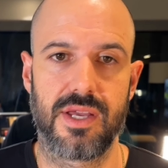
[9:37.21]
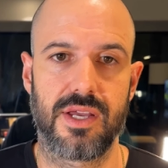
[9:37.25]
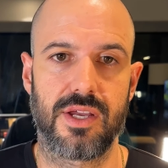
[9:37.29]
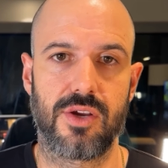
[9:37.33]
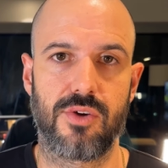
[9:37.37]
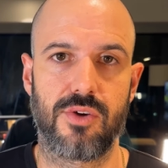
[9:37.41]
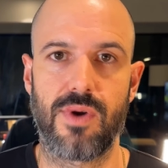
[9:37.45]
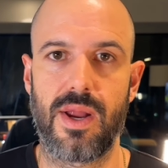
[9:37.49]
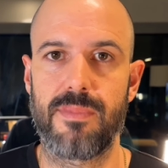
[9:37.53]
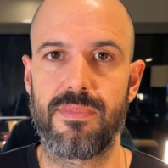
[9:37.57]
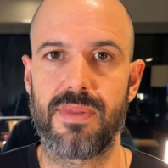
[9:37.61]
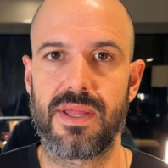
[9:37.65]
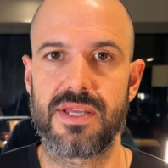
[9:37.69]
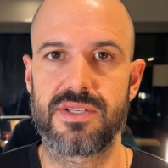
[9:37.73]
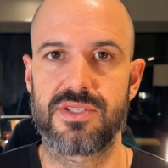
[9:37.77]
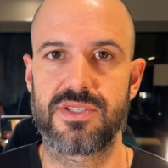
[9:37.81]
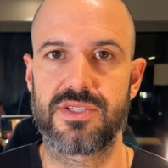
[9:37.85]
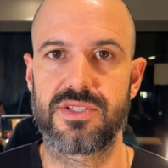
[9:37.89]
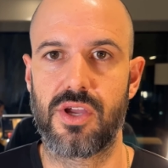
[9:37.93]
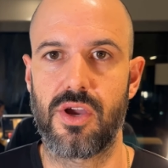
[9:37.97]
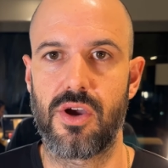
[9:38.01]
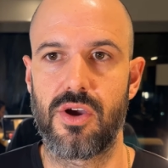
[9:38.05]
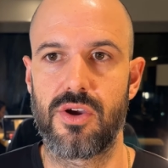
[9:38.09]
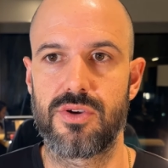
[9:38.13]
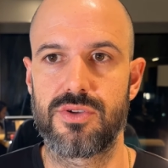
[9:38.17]
Great place to
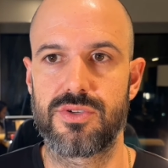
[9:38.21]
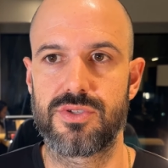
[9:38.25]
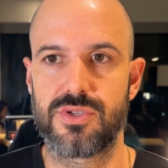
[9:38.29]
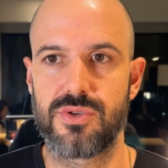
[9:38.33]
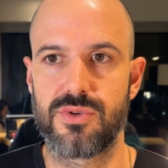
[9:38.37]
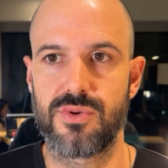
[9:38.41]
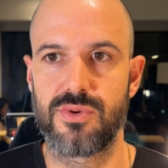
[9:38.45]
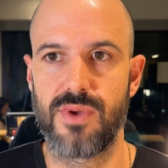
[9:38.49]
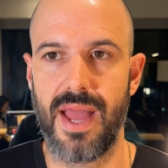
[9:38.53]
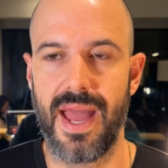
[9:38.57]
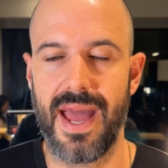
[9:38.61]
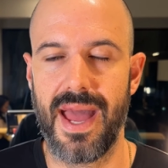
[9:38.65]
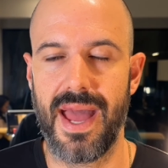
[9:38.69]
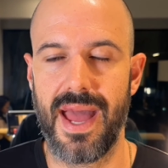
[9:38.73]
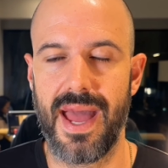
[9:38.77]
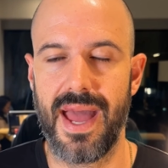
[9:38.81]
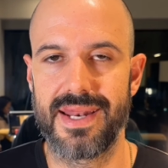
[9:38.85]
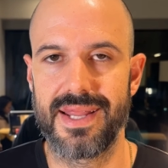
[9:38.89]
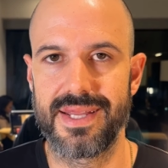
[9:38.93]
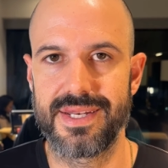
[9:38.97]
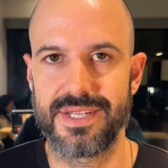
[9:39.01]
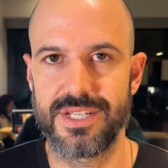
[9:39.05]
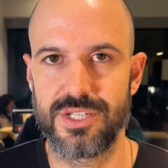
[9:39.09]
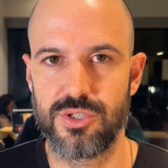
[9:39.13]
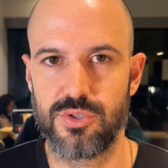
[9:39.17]
go to add
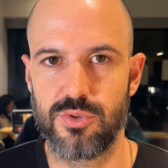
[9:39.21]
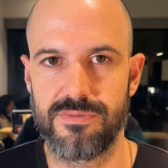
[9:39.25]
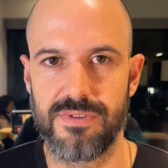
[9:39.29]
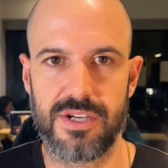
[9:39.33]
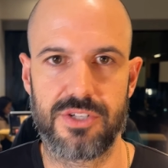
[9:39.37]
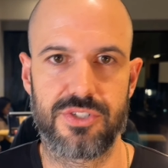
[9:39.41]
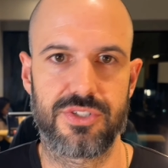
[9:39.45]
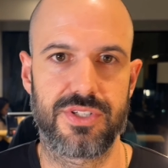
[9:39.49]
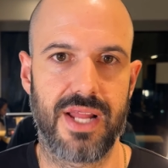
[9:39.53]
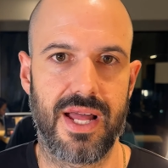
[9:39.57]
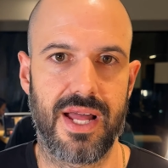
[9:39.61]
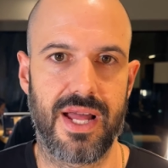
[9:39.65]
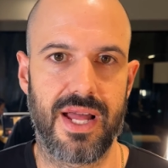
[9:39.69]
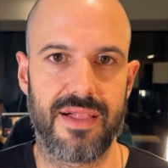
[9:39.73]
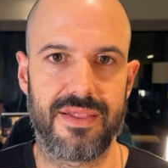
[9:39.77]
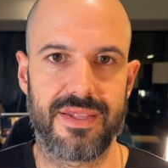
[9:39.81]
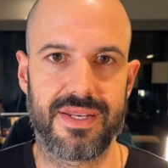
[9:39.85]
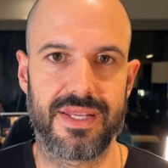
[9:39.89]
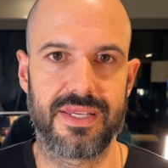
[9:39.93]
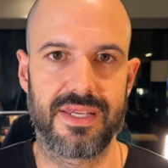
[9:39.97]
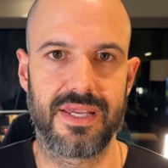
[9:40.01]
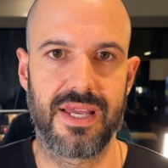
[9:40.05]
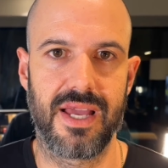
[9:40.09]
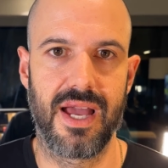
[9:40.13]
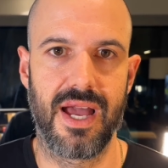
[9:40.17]
additional
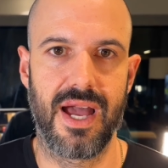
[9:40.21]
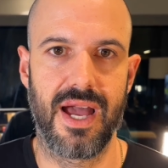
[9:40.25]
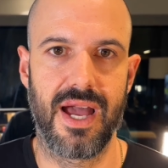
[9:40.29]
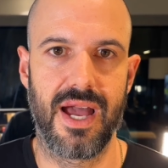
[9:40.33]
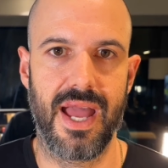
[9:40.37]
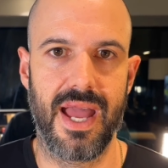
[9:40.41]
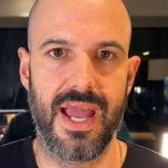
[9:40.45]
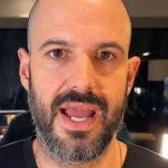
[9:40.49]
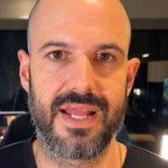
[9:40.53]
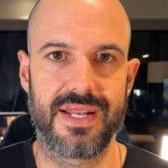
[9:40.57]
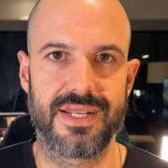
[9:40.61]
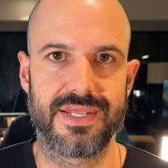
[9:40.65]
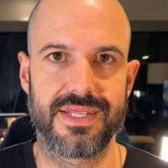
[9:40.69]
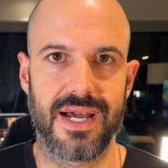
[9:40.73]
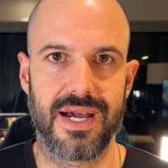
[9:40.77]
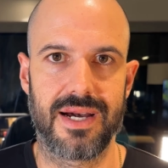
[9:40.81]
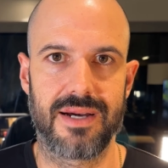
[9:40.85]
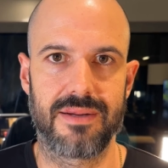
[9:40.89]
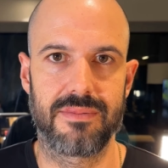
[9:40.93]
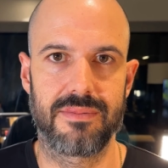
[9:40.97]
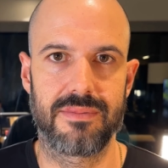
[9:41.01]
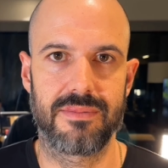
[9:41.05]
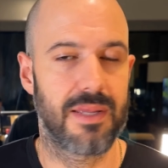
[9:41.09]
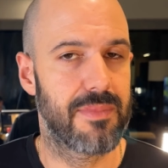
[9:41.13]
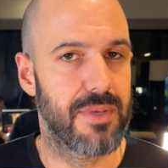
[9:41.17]
functionality. And
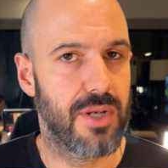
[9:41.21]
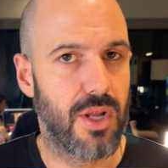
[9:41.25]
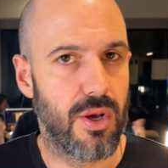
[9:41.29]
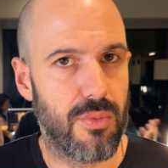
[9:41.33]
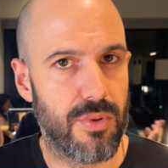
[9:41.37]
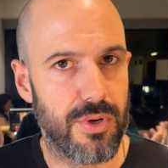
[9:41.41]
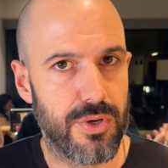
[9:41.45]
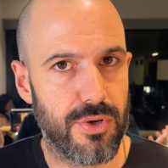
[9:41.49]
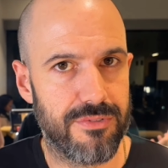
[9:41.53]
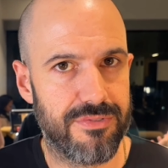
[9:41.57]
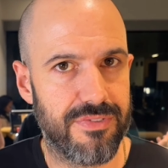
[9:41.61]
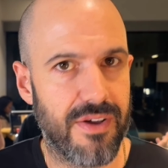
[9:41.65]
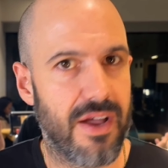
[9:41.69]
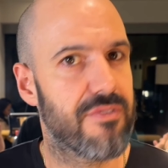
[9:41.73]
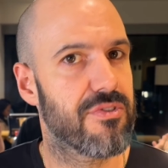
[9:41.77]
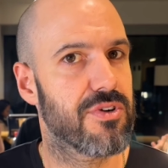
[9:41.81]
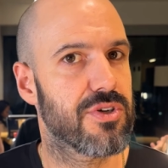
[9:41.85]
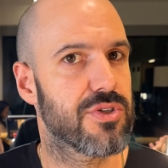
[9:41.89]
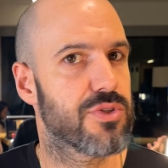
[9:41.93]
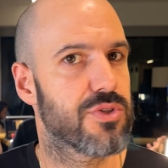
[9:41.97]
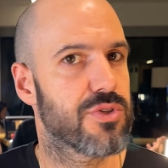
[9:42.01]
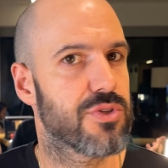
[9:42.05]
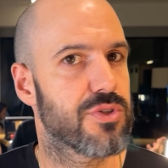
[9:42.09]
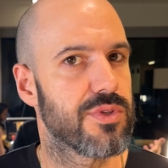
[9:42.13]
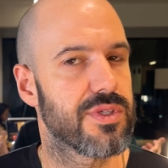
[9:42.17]
let me know what your favorite
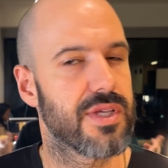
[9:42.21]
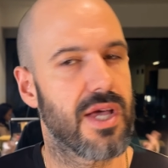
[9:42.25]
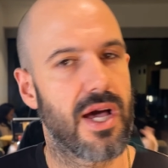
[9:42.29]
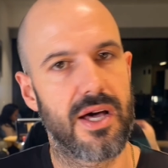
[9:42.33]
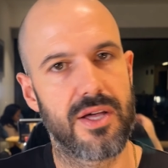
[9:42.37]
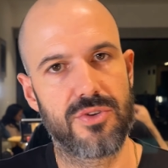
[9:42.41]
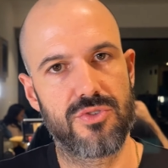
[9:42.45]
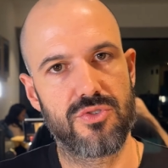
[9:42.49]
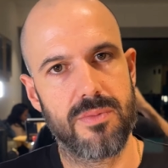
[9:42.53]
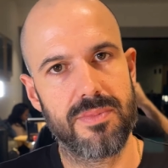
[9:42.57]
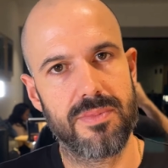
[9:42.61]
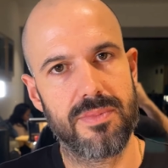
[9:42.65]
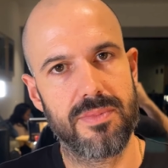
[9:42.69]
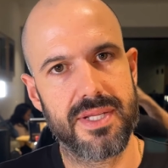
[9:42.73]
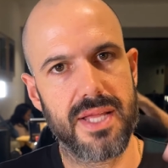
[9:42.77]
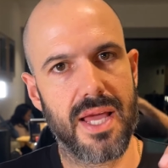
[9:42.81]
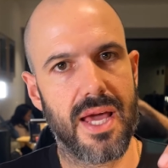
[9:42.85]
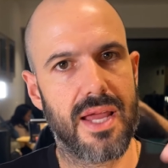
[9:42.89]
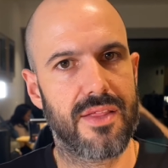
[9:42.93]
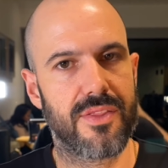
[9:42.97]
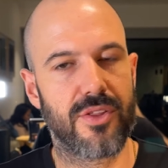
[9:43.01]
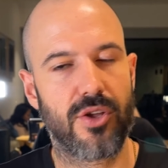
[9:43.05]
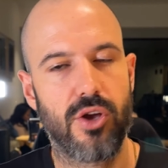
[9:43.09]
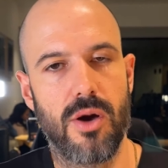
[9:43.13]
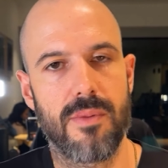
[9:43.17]
tools are. Drop it down
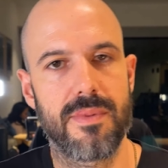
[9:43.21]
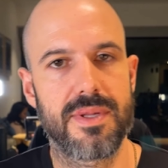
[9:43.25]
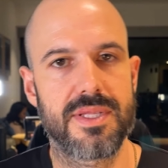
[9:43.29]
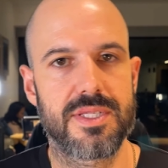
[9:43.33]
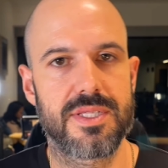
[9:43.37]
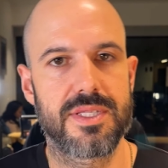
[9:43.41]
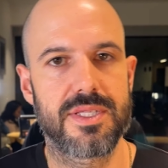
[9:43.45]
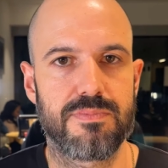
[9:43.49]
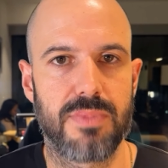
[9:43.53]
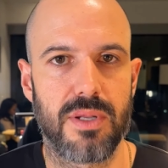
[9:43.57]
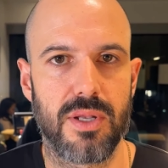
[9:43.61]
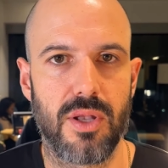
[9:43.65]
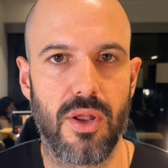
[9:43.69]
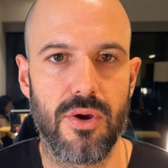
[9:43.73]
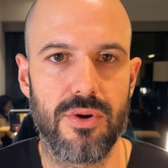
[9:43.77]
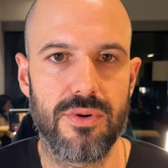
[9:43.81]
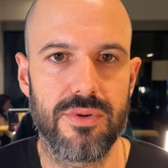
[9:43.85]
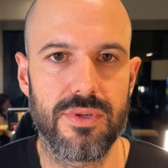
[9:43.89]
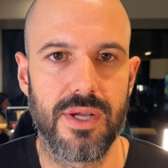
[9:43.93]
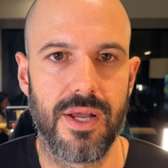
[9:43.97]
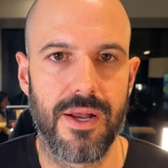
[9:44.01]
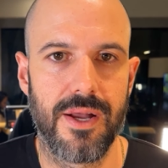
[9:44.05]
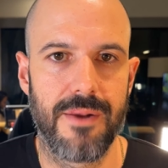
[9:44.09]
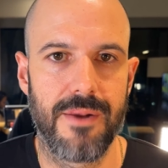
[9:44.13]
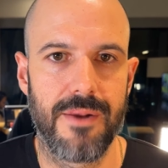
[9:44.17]
in the comments below.
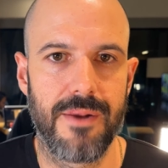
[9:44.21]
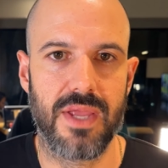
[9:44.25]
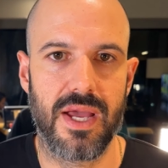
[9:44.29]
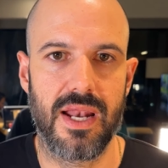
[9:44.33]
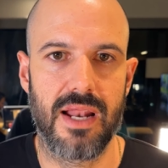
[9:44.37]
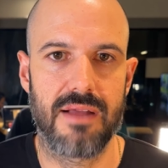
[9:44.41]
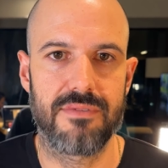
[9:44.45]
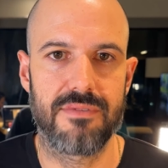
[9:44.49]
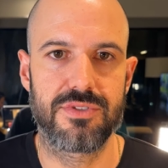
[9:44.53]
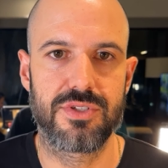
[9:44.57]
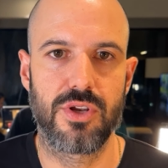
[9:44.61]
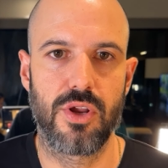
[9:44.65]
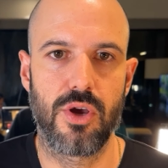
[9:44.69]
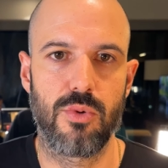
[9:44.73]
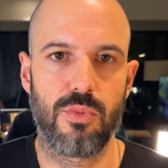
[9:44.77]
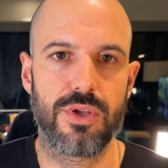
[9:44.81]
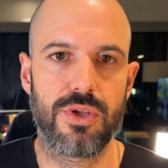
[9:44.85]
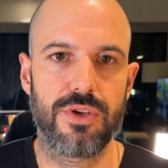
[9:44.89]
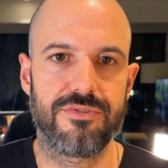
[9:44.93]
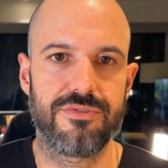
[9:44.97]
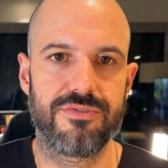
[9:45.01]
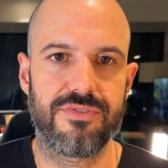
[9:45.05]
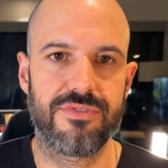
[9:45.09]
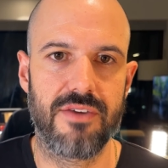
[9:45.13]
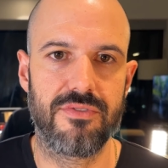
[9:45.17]
I'd love to know what are your
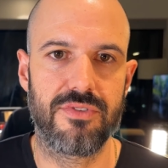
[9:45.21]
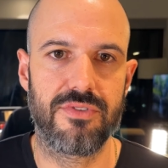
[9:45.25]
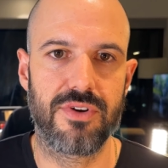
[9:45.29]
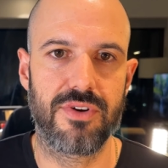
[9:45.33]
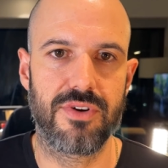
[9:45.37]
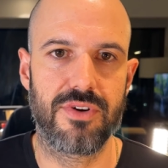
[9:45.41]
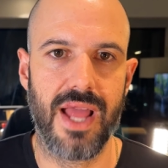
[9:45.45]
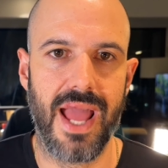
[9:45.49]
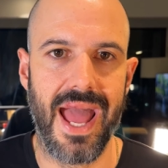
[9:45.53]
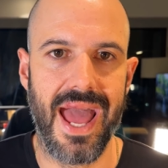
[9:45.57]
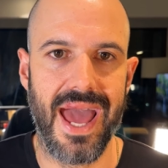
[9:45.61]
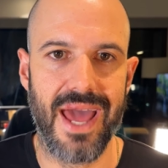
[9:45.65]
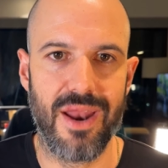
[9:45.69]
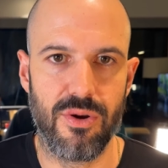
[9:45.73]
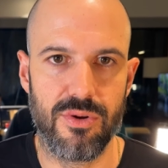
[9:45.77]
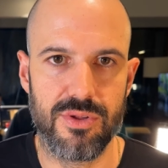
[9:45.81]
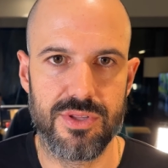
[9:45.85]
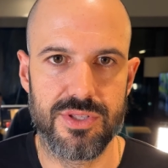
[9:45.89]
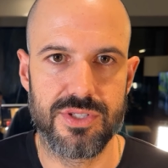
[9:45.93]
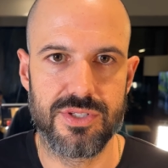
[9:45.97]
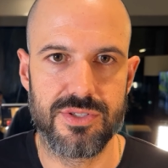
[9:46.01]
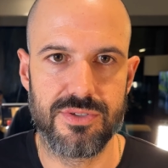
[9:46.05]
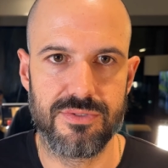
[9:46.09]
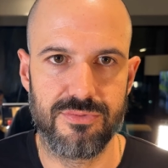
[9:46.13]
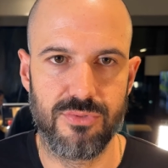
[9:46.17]
favorite
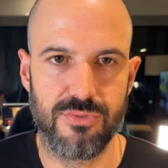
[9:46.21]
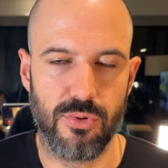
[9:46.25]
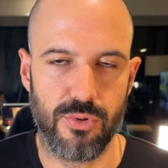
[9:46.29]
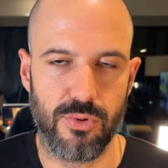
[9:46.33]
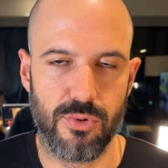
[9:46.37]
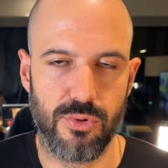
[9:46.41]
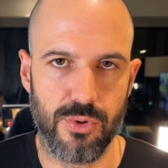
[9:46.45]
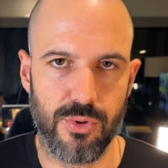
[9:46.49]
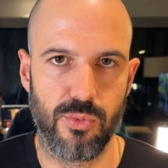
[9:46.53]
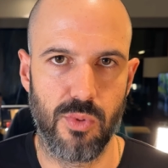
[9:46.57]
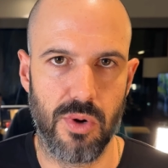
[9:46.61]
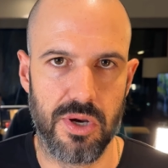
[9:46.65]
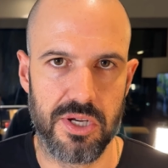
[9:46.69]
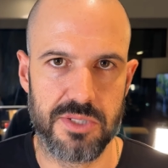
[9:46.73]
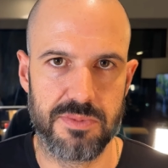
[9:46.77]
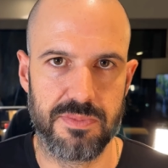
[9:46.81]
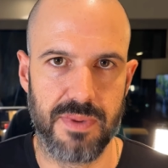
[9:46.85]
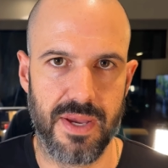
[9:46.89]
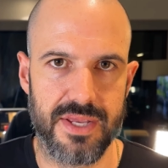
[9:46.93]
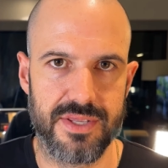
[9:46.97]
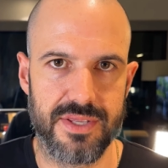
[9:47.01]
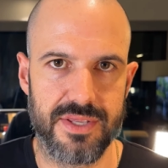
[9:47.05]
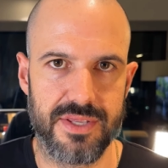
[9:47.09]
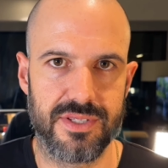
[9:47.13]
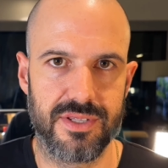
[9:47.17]
add-ons for Google
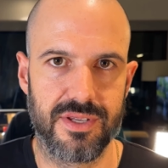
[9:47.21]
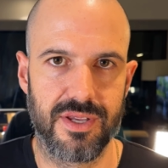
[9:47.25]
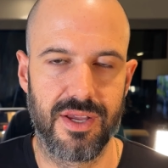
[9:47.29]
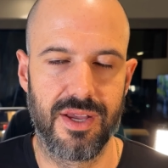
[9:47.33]
Workspace.